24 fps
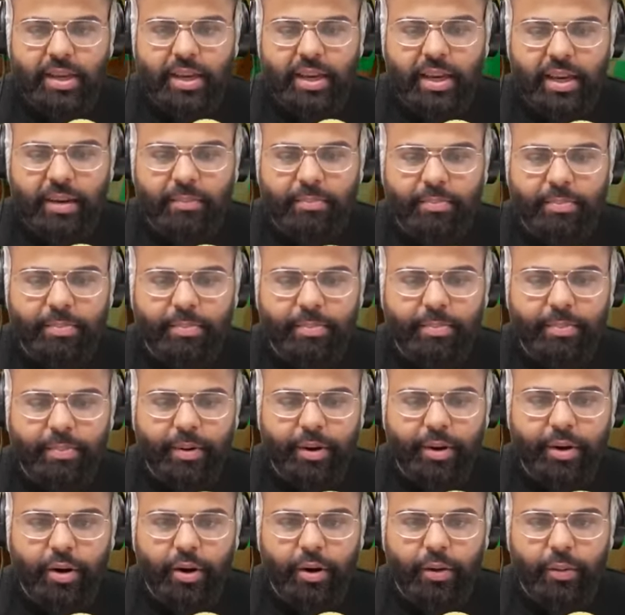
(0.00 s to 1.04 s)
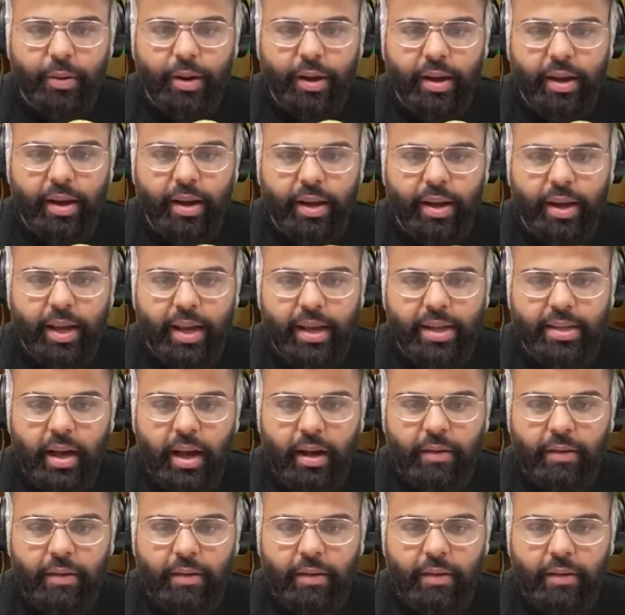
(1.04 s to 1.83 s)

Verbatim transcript: keep going, I guess.